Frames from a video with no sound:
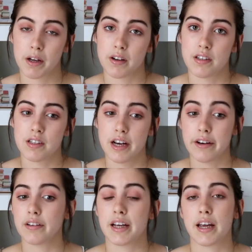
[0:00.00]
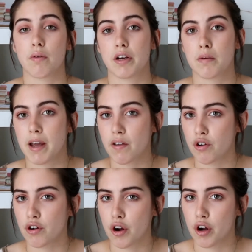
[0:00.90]
because generally when you make
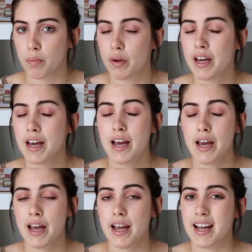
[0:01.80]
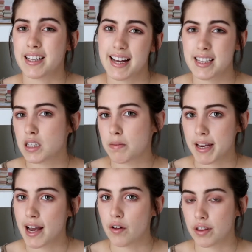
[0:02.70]
food at home, it tends to
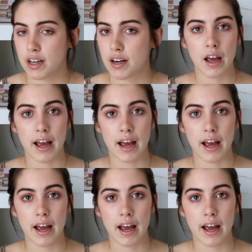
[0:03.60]
be healthier.